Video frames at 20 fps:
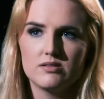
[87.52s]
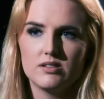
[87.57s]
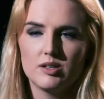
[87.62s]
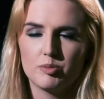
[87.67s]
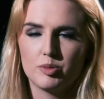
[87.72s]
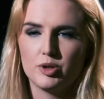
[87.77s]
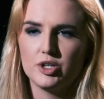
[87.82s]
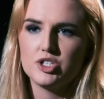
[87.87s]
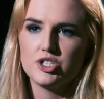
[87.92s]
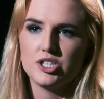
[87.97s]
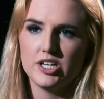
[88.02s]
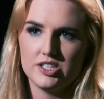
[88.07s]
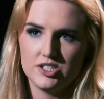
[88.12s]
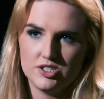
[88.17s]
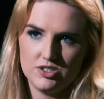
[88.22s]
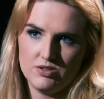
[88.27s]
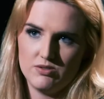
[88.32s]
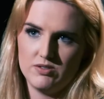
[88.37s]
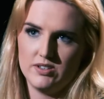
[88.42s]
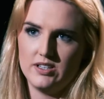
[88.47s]
appreciate
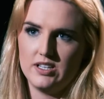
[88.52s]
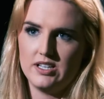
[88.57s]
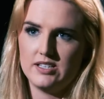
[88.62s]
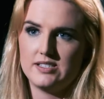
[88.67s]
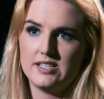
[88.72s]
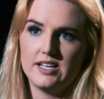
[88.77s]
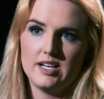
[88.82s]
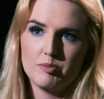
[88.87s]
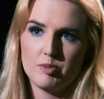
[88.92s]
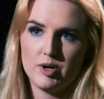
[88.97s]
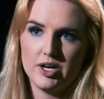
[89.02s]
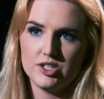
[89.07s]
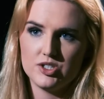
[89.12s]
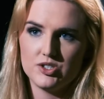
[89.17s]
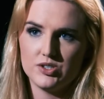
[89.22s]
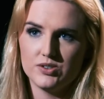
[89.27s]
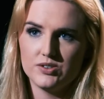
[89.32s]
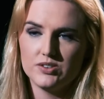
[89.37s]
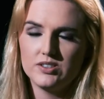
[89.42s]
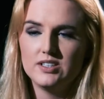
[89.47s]
you and that celebrate you.